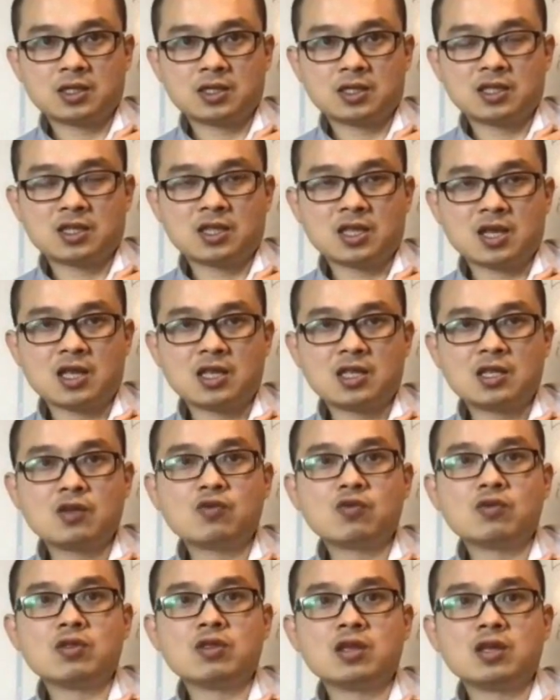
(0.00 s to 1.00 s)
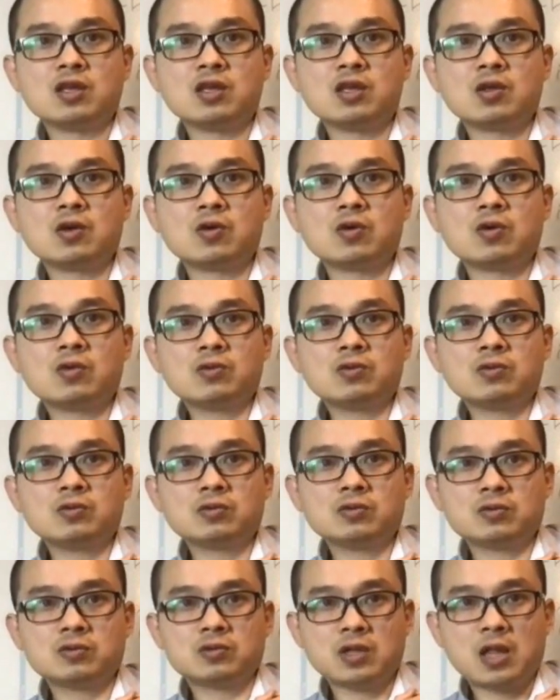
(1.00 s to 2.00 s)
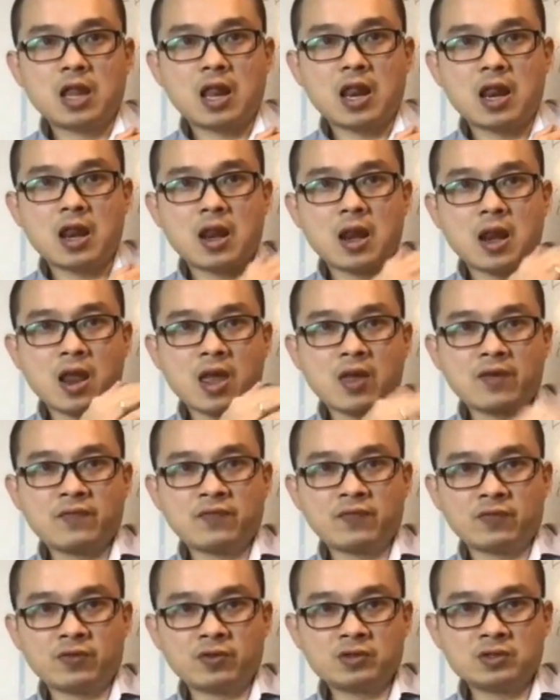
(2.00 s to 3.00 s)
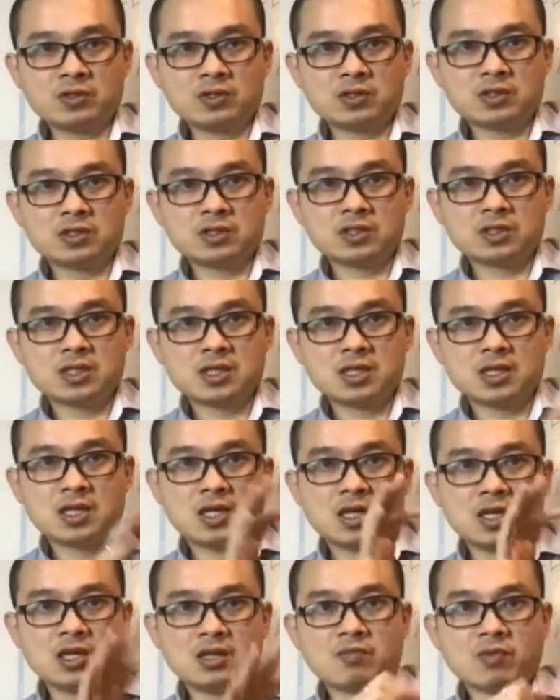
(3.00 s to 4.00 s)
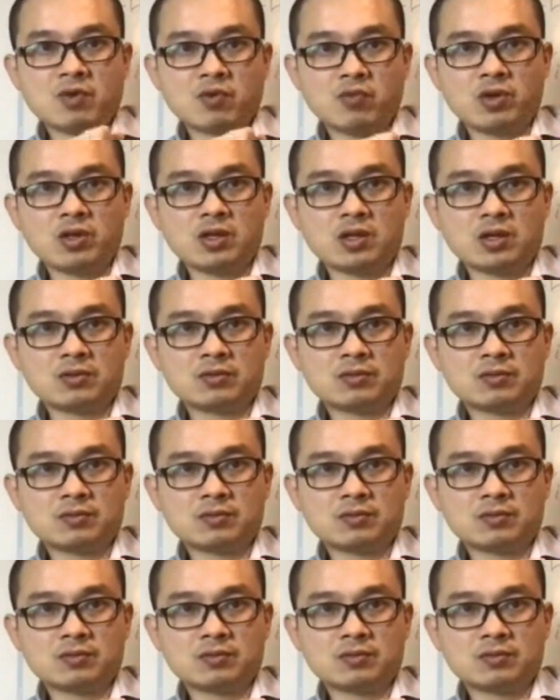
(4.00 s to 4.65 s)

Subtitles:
then you needle left foot in meridian